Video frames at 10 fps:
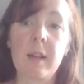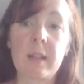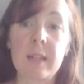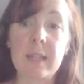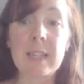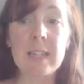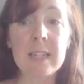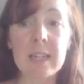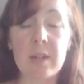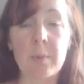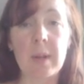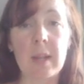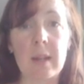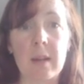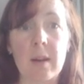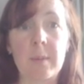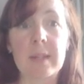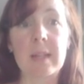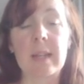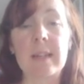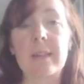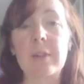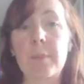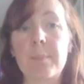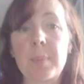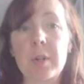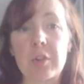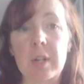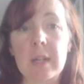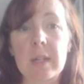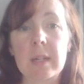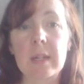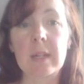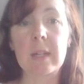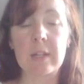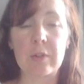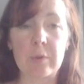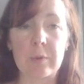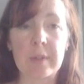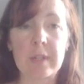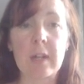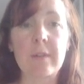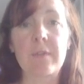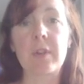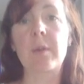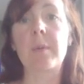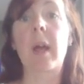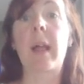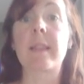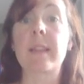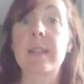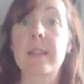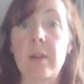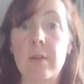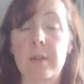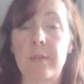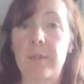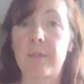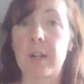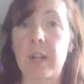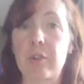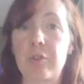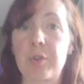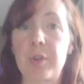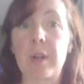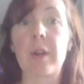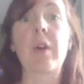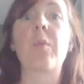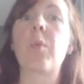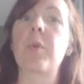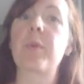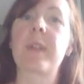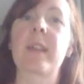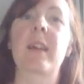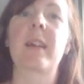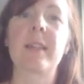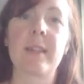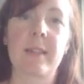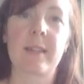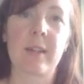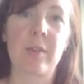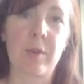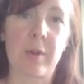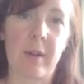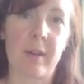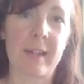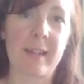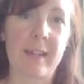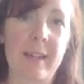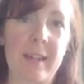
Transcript: So the key takeaway here, I would say, is that your budget is your set view at the start of the financial year of what you think that year is going to look like.